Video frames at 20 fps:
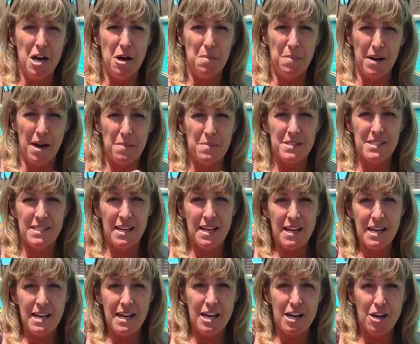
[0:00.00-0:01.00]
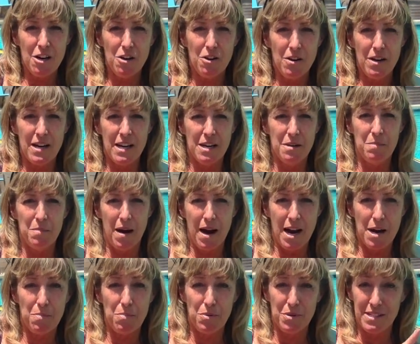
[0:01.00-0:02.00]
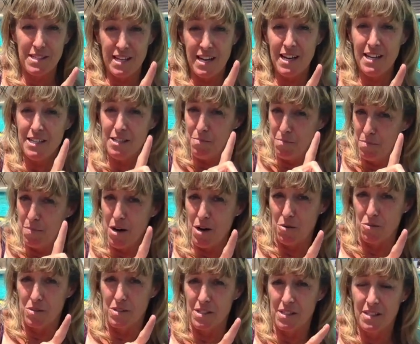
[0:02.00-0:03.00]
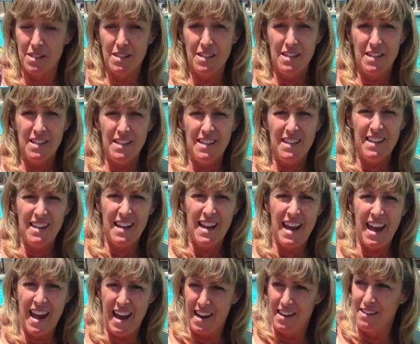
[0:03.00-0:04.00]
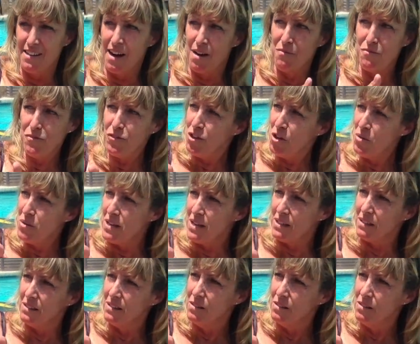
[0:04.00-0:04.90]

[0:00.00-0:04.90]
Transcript: But I'm sitting here in my pretend boat, and I'm floating.